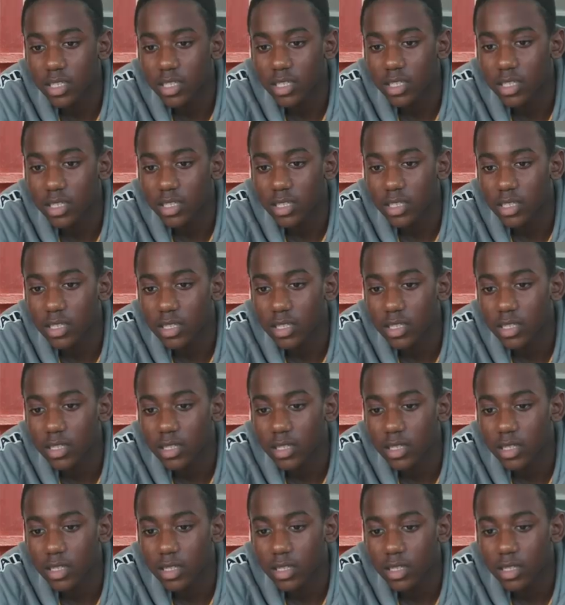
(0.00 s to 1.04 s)

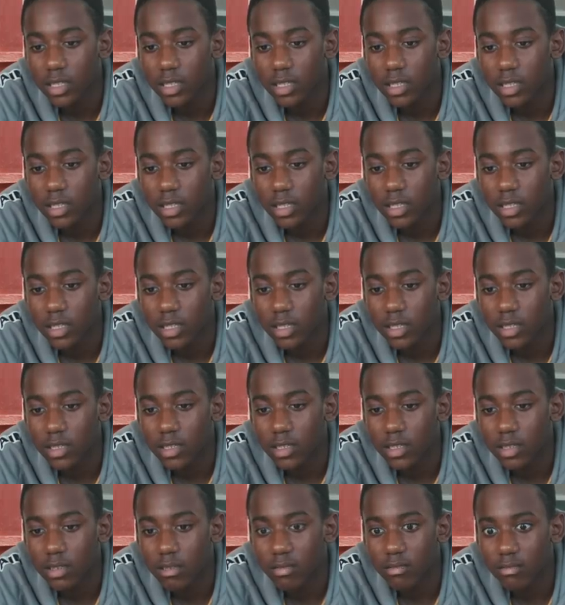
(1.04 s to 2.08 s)

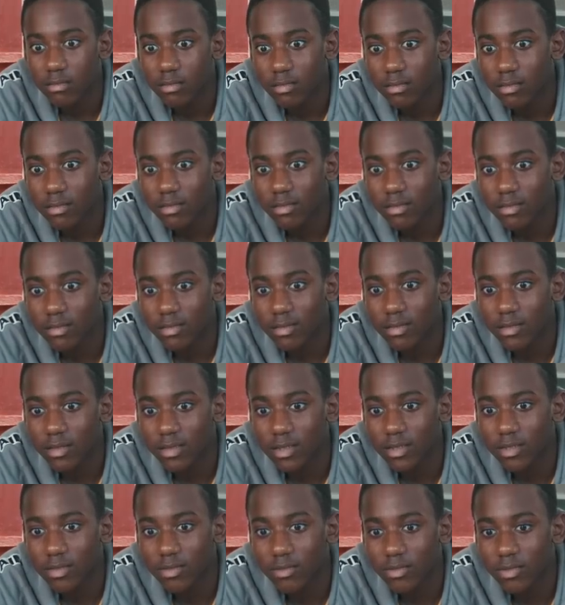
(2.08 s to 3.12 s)

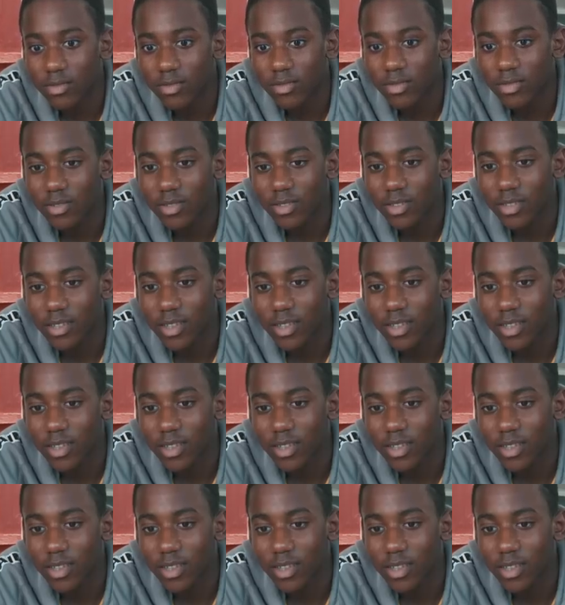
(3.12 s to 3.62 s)
(silent)